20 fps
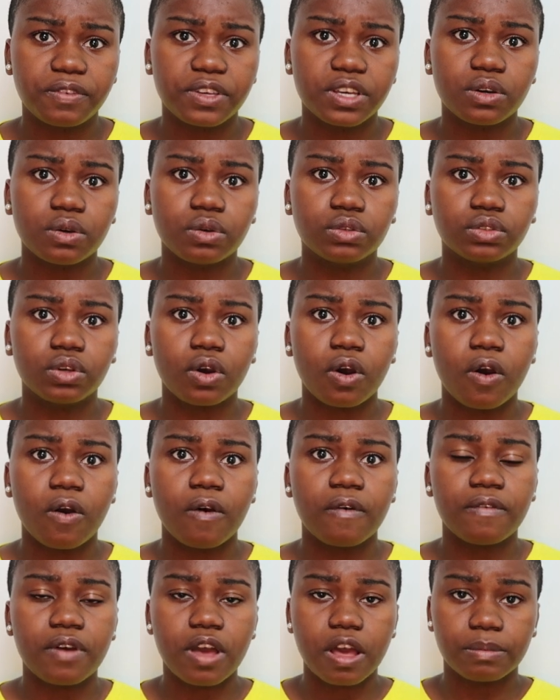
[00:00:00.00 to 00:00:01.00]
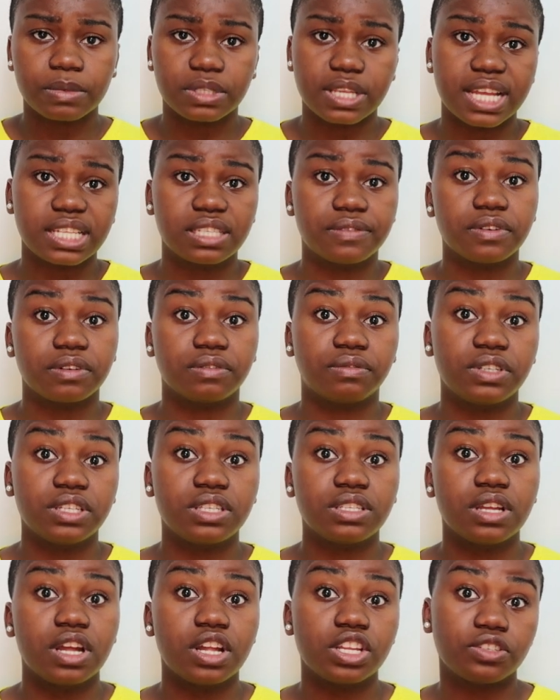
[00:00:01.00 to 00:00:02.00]
field of scientific
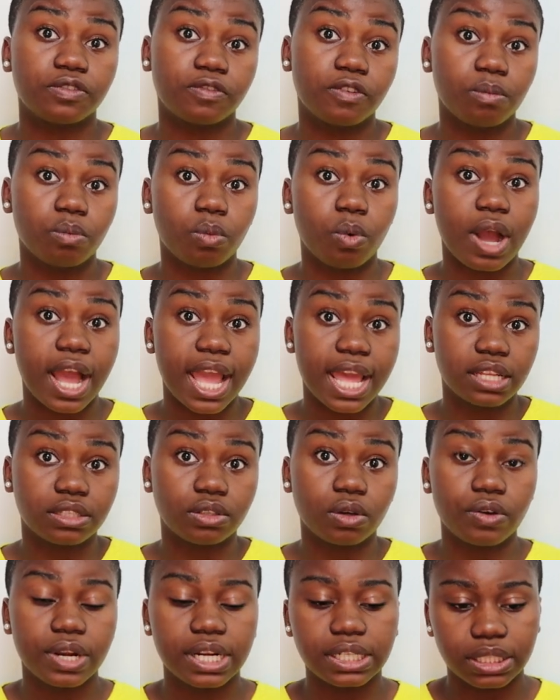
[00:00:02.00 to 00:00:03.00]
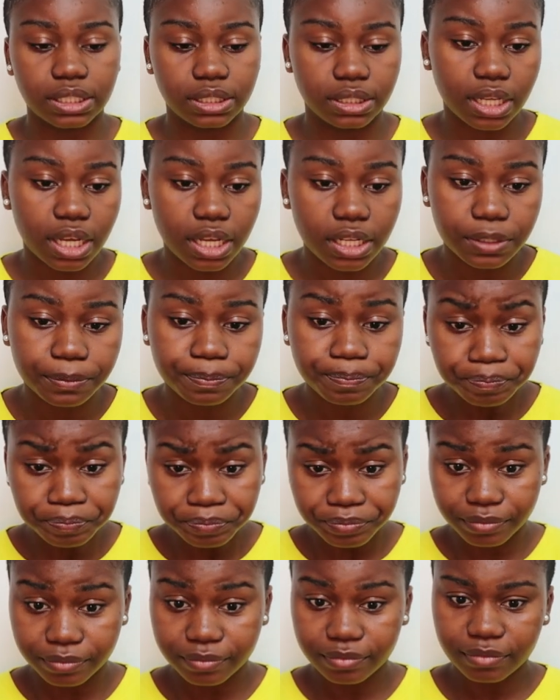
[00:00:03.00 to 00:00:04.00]
research from what I had already done.
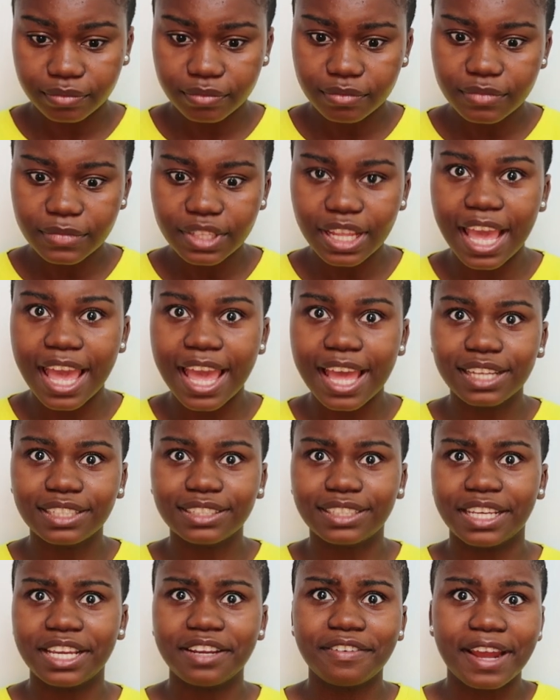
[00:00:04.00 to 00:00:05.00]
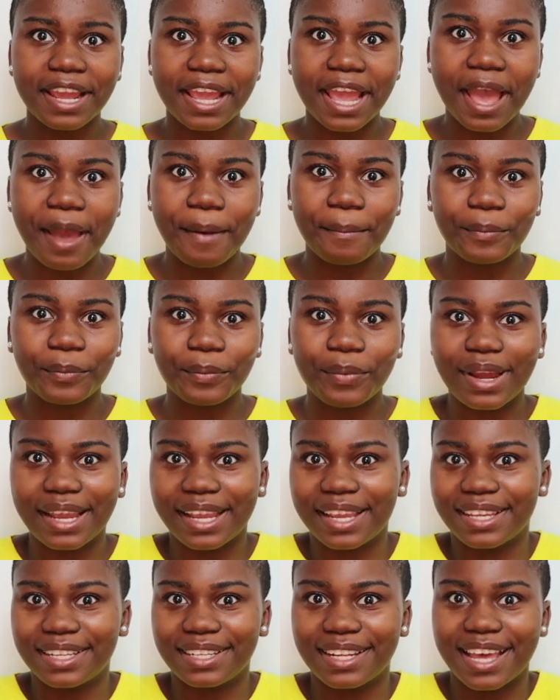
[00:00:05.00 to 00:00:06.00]
And here I am
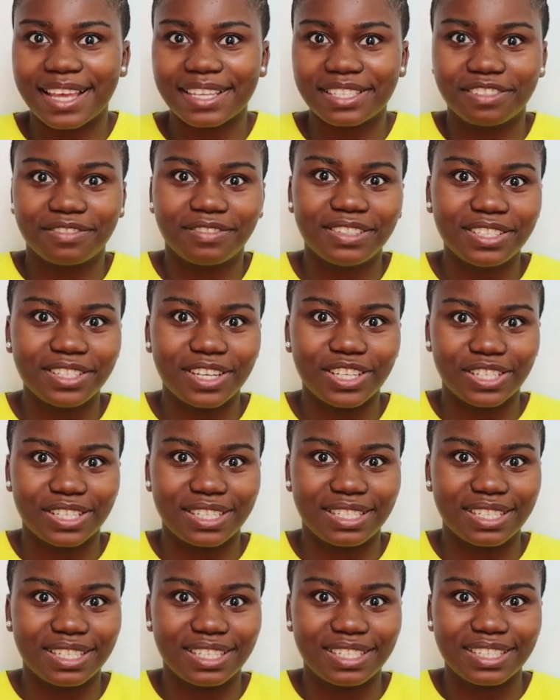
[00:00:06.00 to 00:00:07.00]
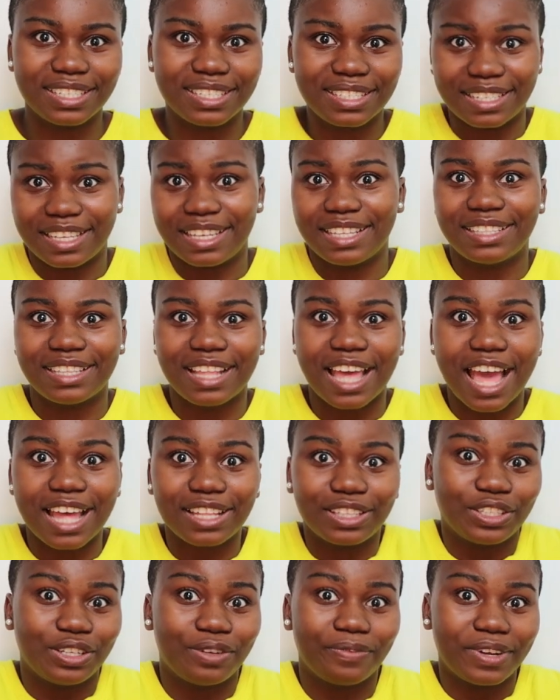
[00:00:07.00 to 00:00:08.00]
working as a research assistant
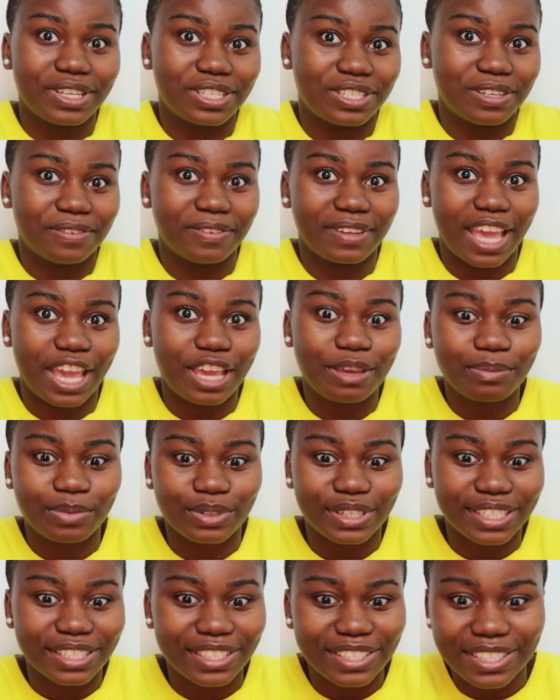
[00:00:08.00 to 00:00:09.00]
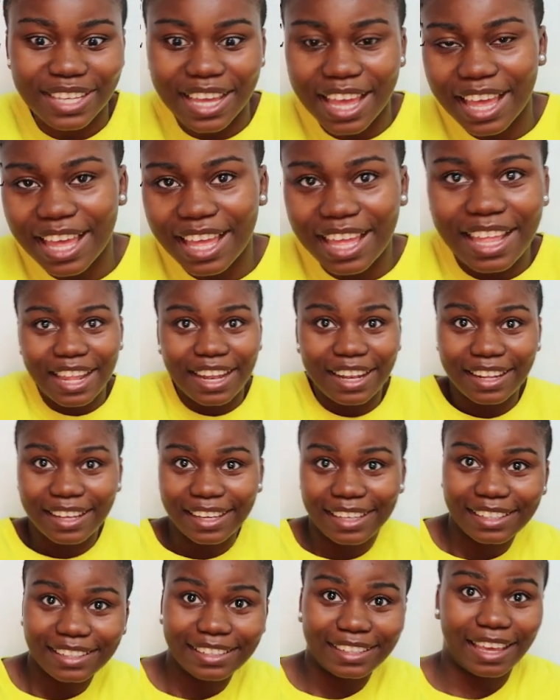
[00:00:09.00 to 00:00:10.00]
at the University of Cambridge.
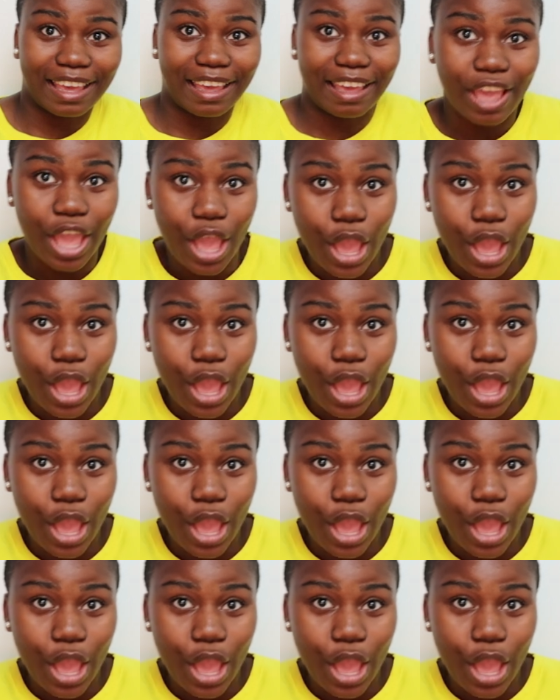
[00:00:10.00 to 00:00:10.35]
Like,